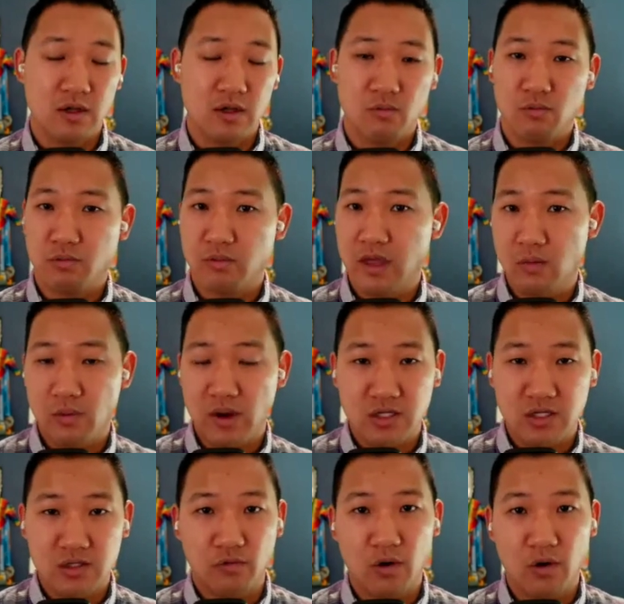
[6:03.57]
They
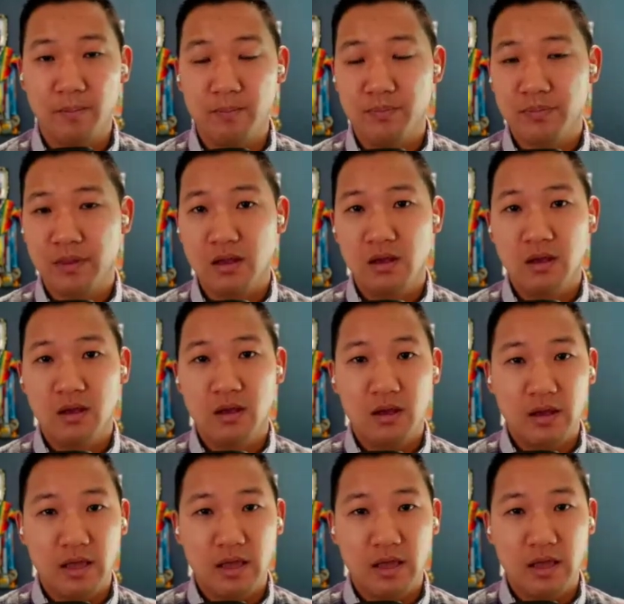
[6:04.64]
ranged from
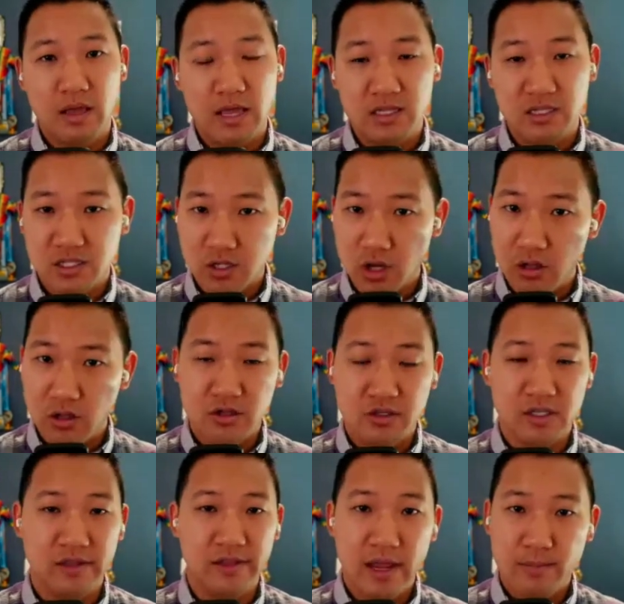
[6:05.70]
installers and
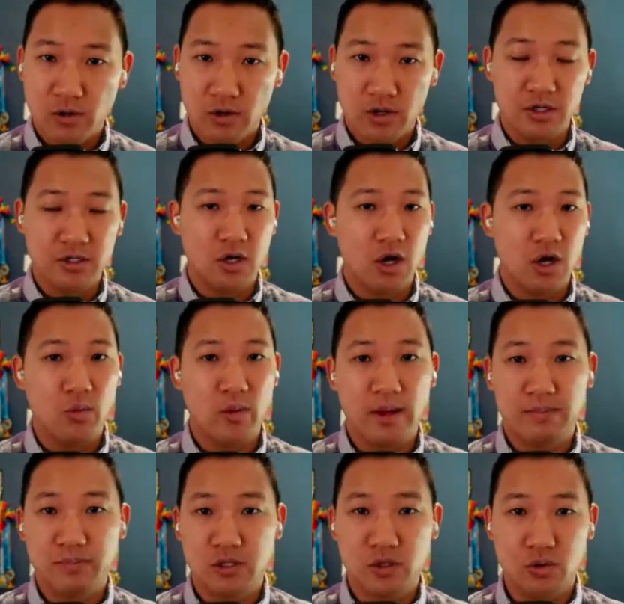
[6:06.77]
laborers all the way up
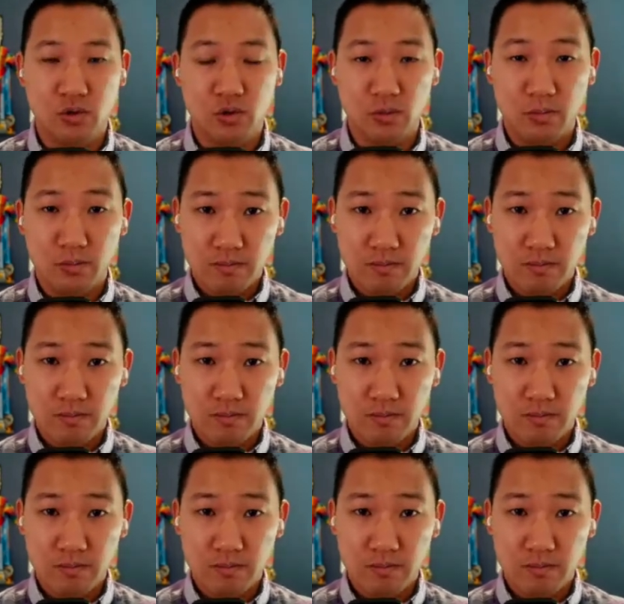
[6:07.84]
to